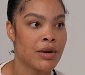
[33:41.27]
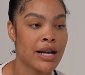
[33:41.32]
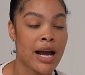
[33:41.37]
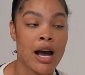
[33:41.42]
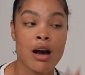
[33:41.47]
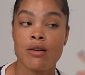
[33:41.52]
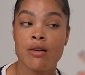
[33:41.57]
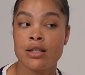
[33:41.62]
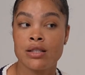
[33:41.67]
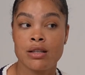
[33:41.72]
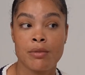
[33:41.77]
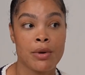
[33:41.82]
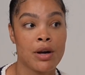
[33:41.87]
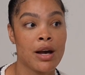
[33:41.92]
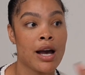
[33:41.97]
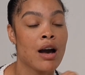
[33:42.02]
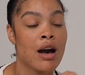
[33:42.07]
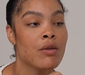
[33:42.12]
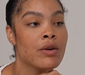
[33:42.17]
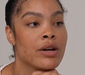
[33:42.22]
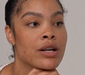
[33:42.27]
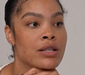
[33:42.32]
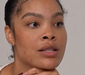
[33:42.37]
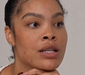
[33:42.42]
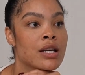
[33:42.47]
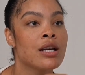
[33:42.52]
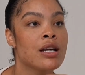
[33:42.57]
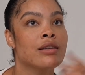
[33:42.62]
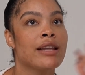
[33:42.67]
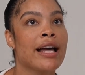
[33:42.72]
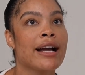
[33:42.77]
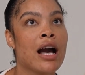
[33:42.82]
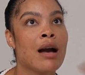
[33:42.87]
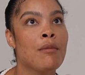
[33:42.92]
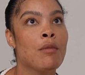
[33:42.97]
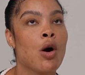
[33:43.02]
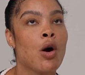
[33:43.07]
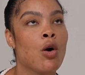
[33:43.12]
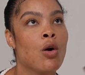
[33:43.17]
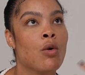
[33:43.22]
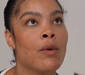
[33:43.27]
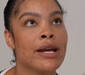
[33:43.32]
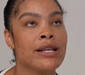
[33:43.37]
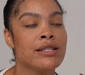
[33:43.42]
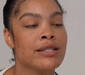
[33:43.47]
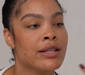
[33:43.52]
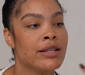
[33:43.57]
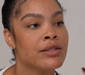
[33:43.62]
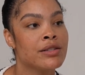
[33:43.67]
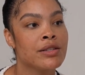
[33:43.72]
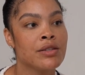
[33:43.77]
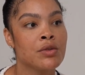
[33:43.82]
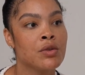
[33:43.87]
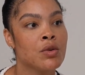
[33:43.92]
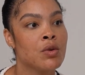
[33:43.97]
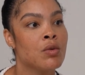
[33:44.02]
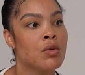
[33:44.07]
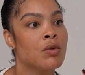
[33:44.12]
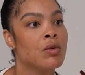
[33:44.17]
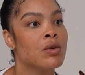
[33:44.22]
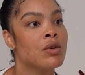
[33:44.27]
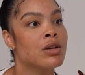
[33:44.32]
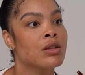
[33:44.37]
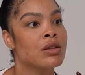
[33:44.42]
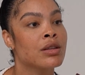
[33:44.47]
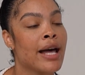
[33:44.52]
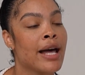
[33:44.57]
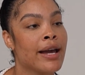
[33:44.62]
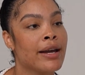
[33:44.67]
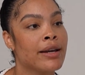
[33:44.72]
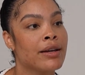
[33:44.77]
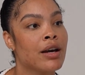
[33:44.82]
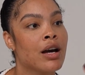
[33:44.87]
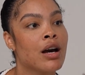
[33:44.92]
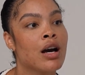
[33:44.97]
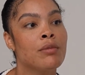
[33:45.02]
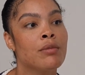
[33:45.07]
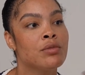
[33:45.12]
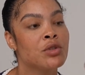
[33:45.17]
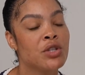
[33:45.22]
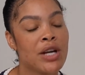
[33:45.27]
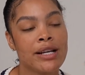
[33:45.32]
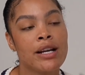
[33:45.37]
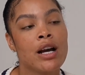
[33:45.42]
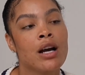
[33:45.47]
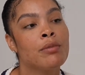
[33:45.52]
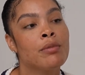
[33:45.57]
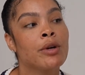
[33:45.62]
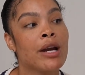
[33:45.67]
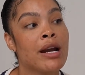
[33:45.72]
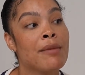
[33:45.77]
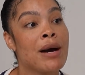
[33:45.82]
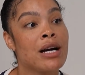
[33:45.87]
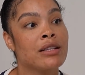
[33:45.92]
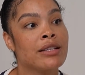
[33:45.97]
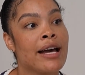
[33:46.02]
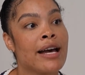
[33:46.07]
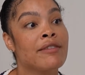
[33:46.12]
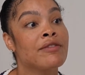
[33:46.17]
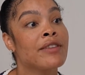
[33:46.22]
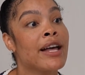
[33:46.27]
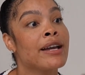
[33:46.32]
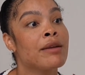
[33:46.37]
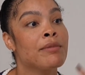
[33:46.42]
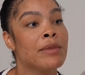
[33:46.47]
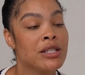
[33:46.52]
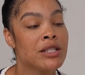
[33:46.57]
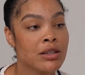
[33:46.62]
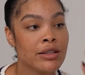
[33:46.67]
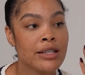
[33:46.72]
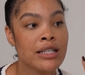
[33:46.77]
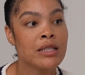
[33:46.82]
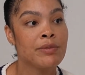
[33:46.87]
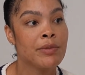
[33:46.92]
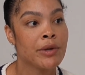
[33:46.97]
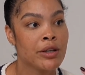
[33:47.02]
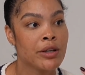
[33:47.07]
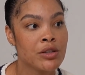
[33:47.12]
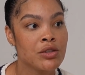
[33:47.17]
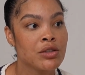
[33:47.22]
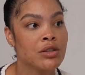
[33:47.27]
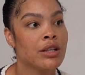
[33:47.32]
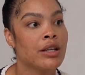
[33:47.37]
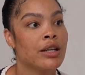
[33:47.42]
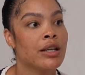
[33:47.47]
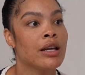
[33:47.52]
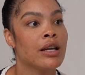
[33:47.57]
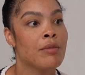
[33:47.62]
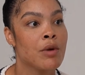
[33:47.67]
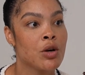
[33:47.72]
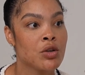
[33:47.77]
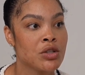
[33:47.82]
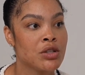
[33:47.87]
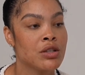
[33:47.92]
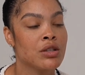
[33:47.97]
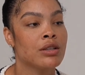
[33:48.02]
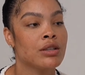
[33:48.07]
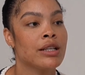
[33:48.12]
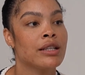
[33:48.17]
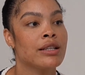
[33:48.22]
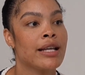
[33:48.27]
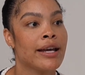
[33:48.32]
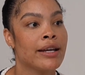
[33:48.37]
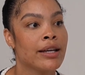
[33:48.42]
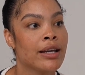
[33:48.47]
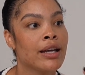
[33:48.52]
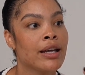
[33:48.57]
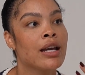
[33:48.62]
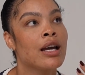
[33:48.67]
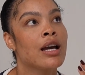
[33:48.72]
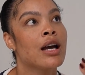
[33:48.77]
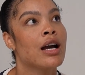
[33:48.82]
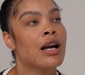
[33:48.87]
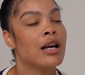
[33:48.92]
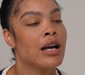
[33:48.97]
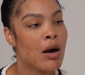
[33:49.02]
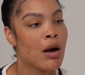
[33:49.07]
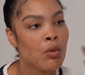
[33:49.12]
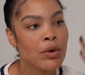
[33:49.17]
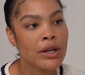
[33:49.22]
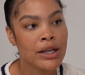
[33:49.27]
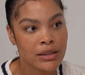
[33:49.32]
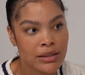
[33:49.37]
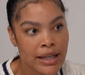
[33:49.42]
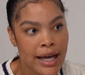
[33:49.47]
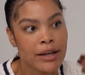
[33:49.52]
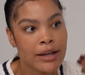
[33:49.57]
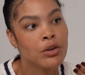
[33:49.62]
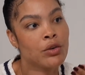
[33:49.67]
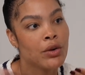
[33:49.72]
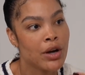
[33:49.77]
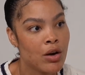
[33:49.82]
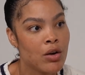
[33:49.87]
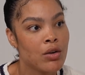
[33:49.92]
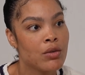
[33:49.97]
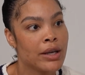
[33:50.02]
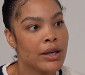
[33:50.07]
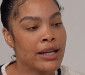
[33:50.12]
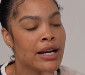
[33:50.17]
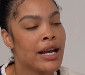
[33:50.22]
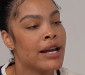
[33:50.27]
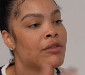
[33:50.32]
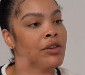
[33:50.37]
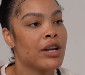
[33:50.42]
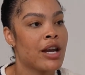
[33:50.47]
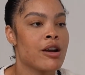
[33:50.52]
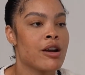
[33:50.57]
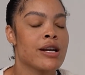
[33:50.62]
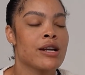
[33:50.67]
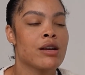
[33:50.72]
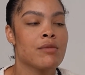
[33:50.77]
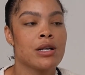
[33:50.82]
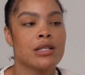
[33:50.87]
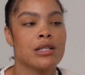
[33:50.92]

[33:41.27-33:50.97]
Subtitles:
Upon hours upon hours. I'm always into trying to upgrade my life, mentally, spiritually, emotionally. I want to grow in every area of my